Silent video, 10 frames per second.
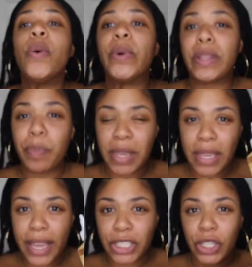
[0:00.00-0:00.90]
with a
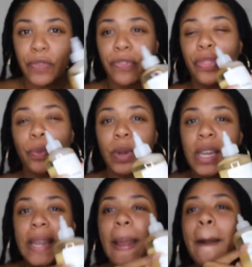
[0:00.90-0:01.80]
pH of
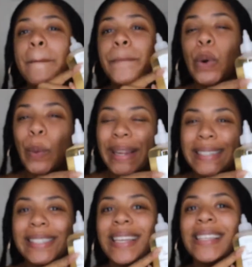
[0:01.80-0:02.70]
three point